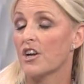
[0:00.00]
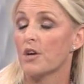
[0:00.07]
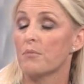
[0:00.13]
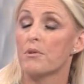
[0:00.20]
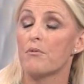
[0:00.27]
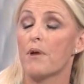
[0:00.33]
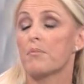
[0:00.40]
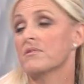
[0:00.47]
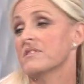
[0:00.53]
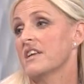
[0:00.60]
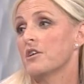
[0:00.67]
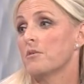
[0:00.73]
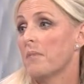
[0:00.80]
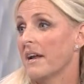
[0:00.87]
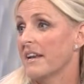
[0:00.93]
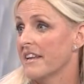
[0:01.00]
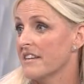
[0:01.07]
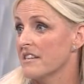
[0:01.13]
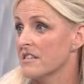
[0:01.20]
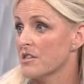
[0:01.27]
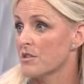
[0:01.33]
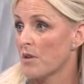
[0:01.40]
can be represented by
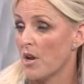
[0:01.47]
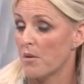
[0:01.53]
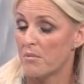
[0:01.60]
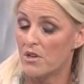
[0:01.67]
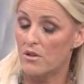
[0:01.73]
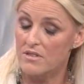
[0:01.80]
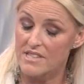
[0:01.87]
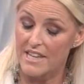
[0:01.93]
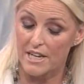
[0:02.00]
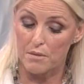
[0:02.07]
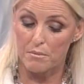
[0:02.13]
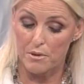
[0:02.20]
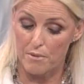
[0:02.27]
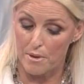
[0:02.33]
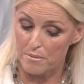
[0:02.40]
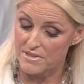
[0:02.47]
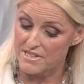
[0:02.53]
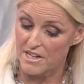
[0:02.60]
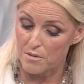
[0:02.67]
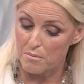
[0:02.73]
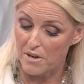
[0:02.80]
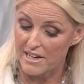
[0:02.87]
letters, and because they can be
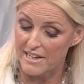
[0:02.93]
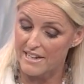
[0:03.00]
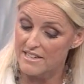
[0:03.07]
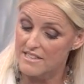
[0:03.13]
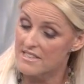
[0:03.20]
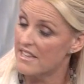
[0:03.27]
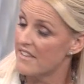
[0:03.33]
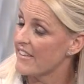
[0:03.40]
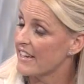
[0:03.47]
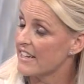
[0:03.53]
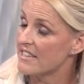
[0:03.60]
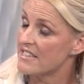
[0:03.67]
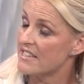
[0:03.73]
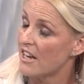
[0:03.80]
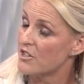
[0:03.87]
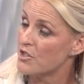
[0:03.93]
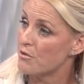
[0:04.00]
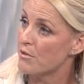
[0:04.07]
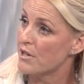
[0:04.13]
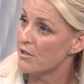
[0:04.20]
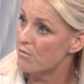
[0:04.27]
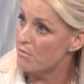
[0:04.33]
represented by letters, then they can start
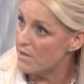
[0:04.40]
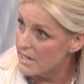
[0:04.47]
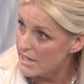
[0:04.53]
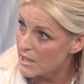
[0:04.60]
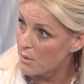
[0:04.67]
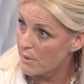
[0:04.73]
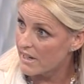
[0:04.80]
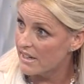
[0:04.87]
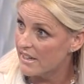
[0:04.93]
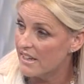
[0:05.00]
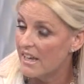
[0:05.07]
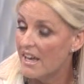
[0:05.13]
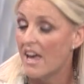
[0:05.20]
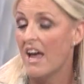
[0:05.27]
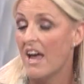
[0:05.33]
to read really quickly,